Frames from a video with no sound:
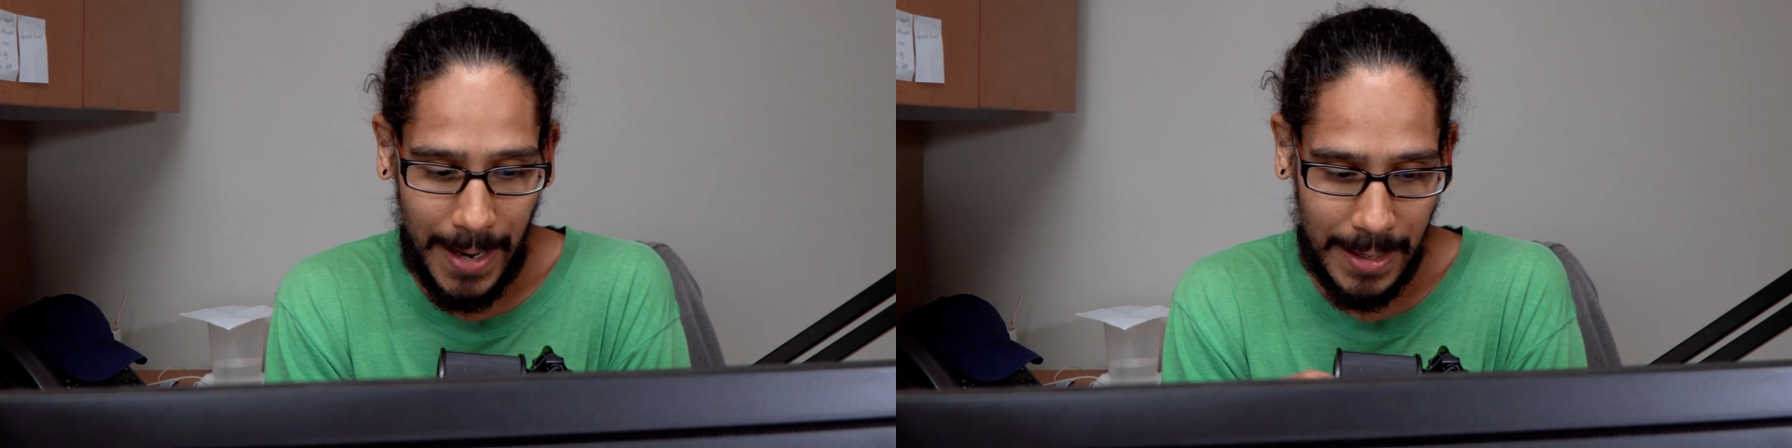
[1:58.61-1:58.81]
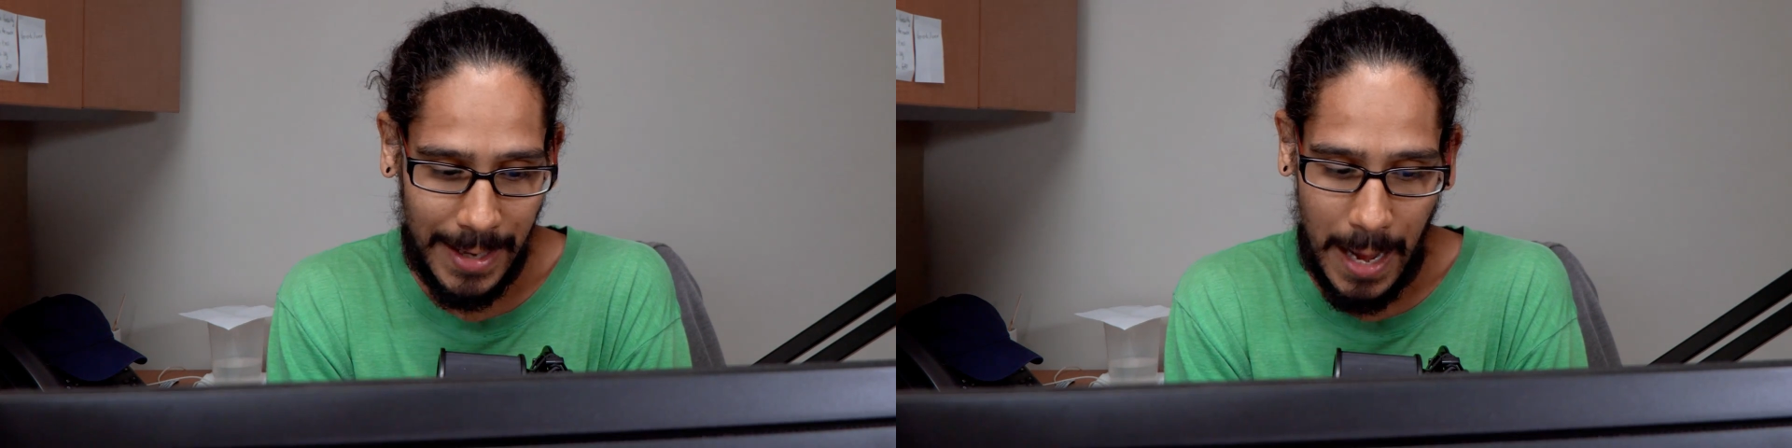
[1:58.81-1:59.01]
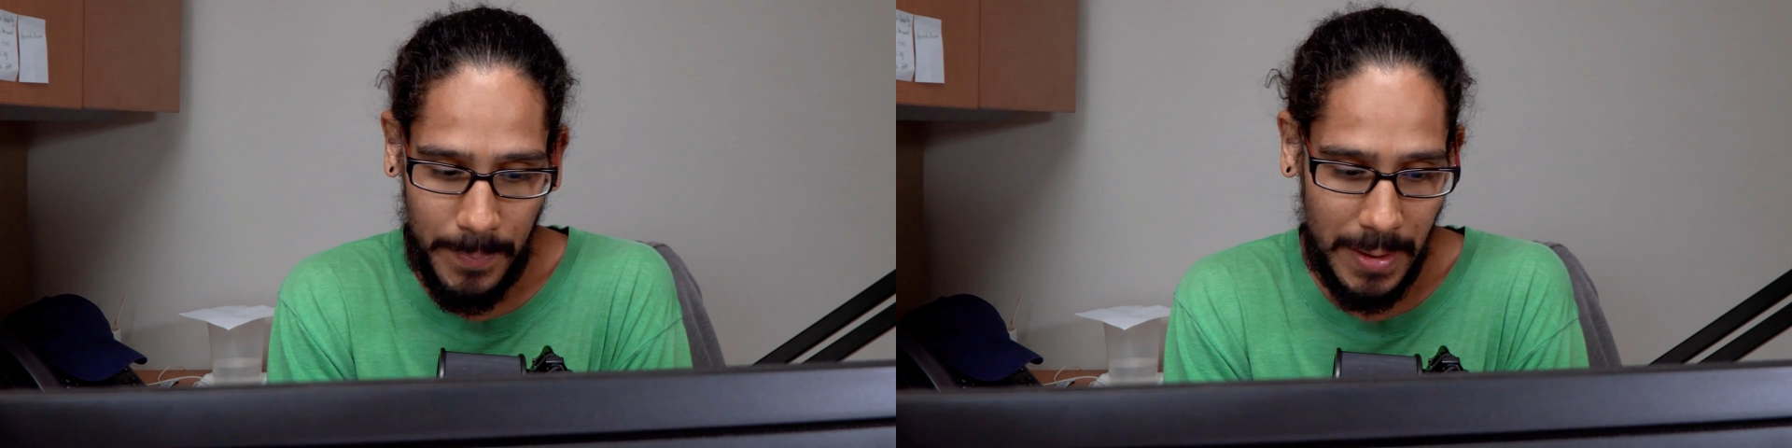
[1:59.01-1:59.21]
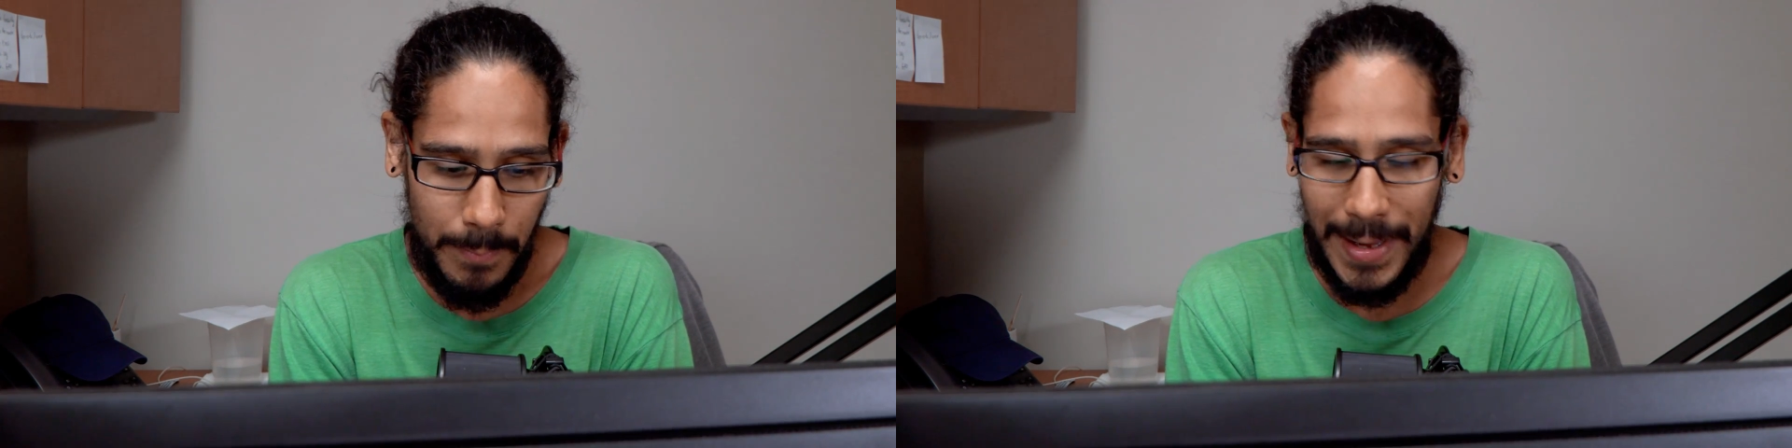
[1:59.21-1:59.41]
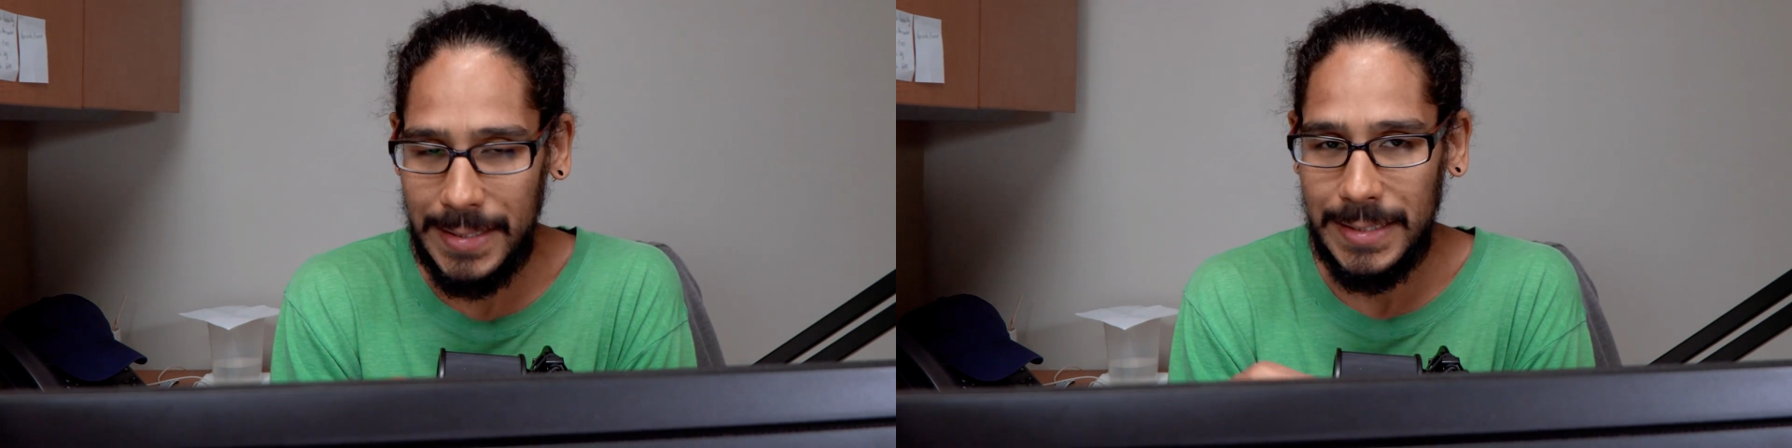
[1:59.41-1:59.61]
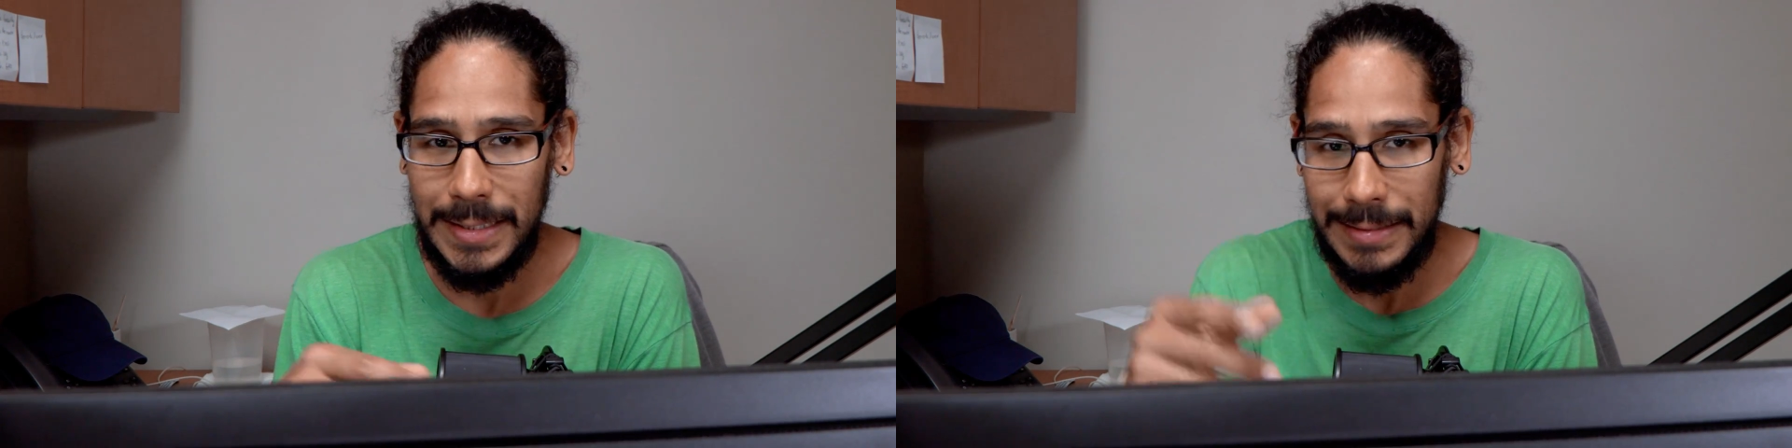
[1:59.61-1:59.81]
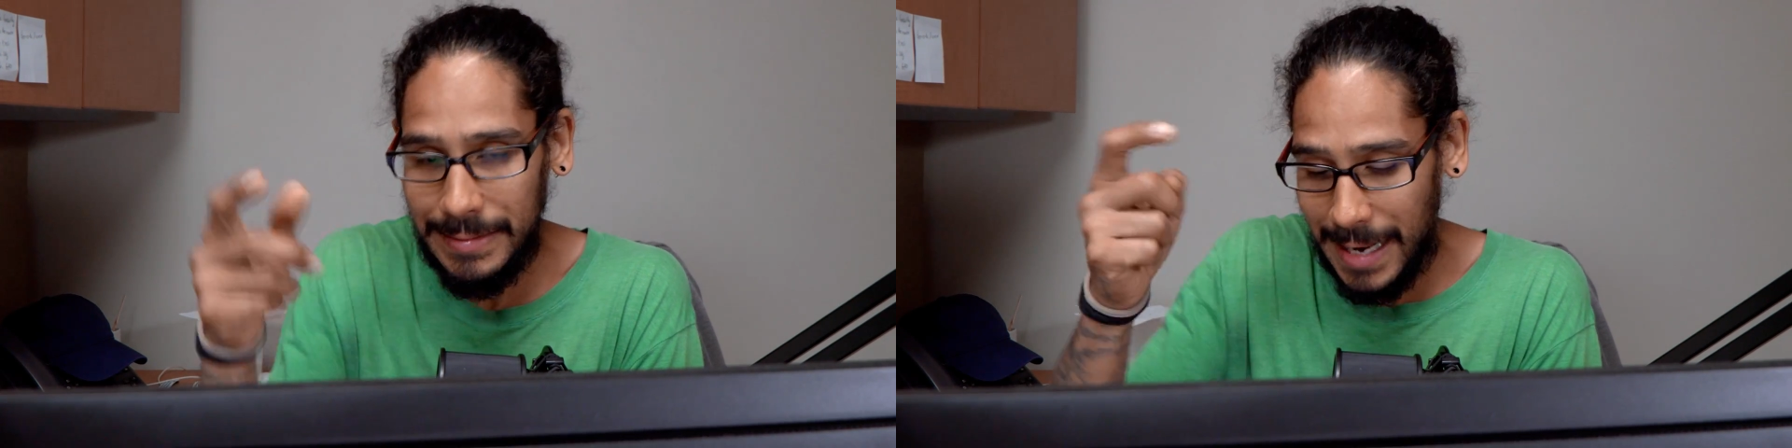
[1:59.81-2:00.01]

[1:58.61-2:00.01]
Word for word: I could copy and paste it